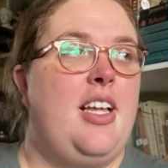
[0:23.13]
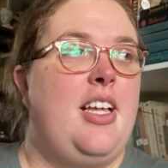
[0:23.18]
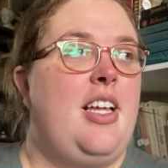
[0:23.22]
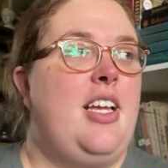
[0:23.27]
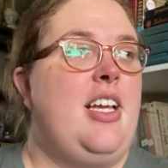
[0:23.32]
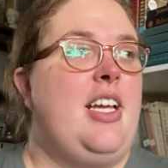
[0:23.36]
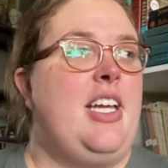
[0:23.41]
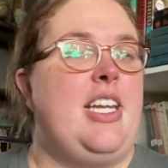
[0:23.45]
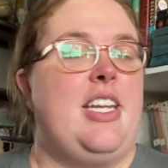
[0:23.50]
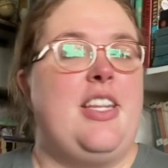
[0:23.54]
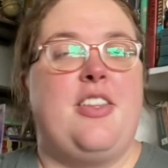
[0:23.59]

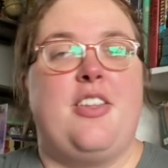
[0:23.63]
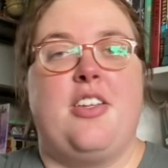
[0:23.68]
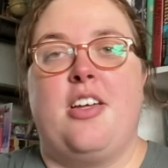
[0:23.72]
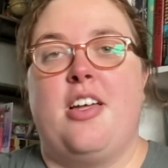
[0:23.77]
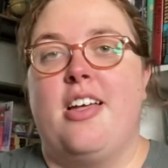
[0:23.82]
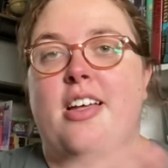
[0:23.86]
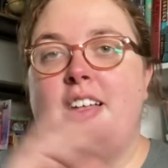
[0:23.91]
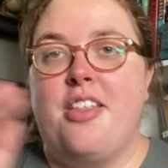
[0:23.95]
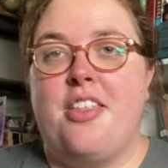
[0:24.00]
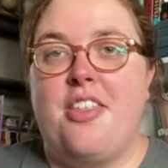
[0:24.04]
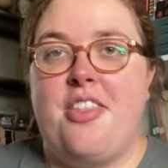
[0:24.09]
in the
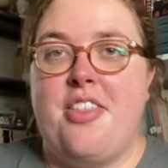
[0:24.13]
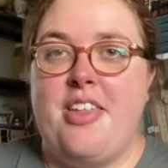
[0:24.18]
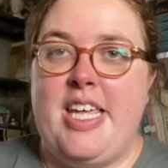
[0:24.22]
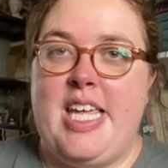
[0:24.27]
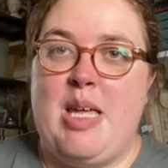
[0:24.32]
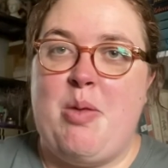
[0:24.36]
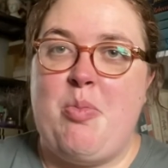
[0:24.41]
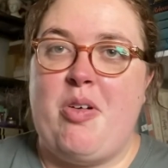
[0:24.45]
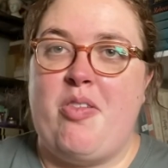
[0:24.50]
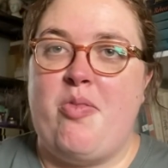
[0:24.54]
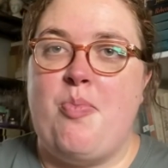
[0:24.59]

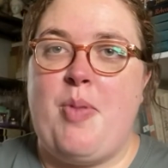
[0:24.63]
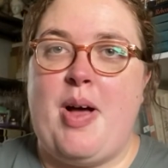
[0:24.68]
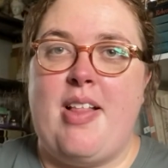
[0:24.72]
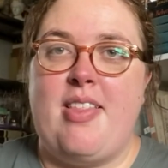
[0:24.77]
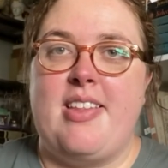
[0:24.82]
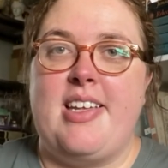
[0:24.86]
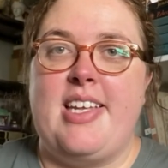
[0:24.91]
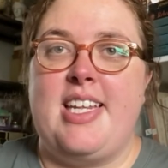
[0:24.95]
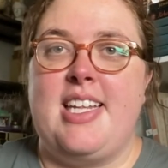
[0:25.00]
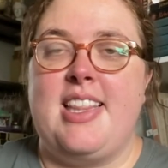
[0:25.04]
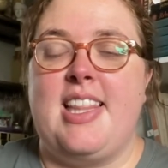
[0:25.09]
theme of my
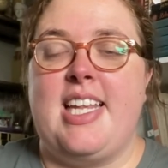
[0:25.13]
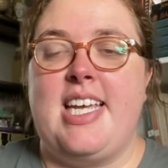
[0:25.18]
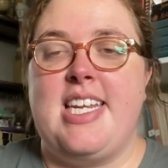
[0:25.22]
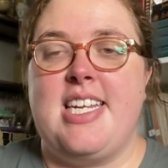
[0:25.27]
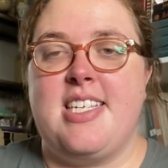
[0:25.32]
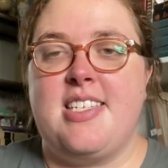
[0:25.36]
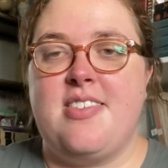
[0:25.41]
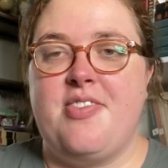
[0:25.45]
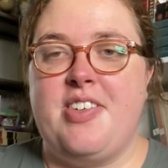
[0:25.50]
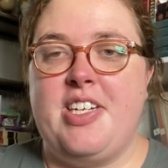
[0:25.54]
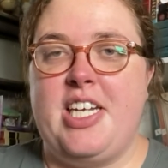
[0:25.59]

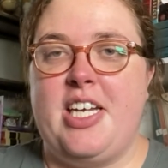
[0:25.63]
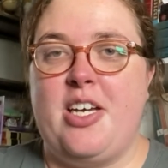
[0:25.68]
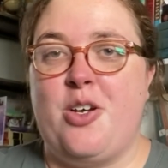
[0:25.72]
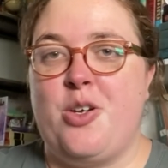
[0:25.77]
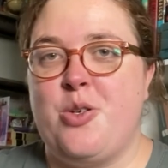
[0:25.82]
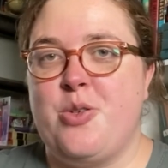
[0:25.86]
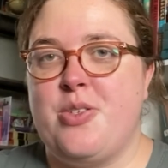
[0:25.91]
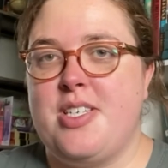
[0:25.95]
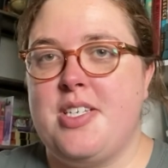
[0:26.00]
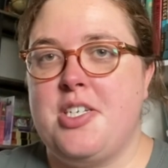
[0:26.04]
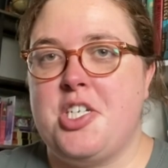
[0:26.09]
latest
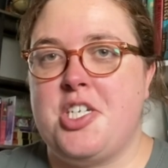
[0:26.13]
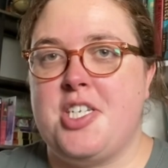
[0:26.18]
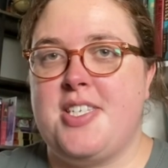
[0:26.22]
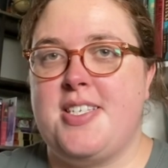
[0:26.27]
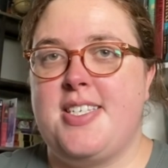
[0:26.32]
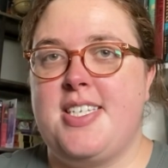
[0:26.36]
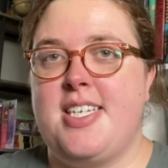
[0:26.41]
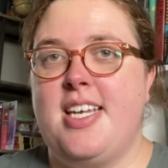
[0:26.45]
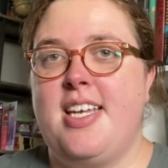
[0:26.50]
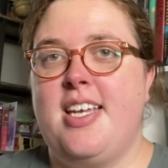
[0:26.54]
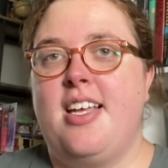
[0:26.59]
videos and
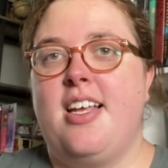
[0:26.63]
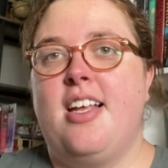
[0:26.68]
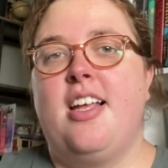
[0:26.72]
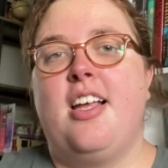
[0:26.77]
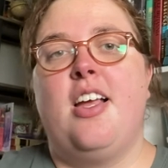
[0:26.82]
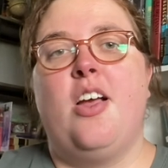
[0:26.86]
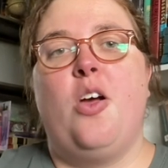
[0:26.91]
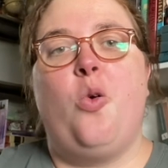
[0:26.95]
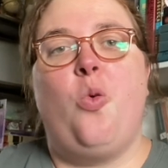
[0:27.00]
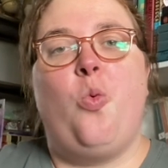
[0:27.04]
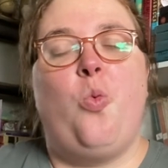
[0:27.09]
just
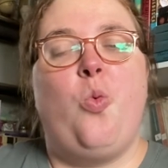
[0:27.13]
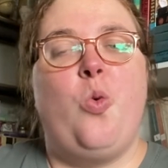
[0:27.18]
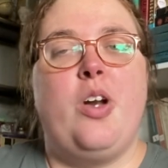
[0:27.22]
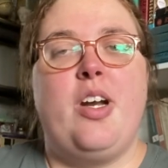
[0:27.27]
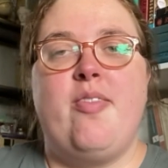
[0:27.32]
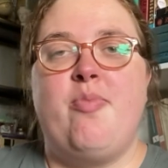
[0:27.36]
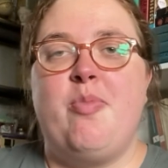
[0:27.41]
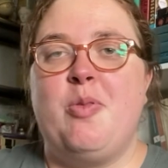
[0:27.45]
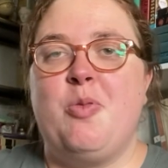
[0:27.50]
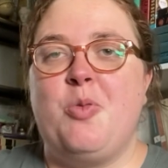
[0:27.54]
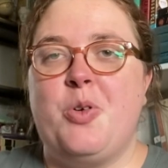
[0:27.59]
what
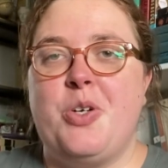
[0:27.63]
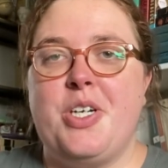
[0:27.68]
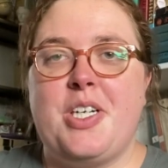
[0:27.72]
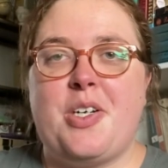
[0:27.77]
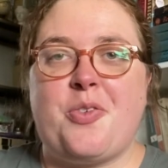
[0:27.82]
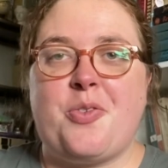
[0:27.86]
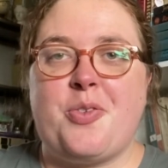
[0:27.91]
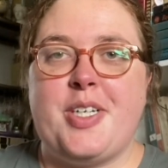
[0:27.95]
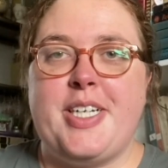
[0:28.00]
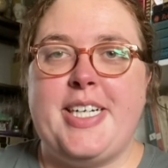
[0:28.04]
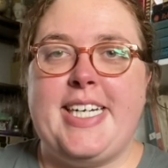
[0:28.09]
I've been wanting to
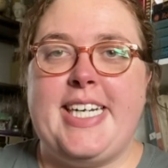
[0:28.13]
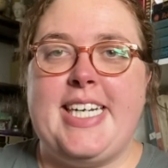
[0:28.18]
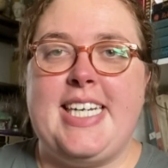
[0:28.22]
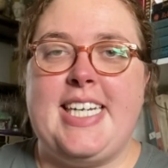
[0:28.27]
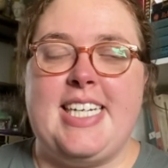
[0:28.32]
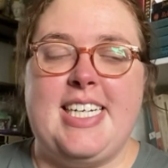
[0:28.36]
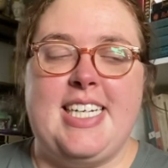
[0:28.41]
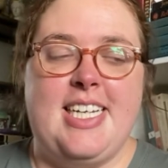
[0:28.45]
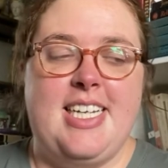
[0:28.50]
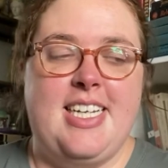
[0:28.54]
read and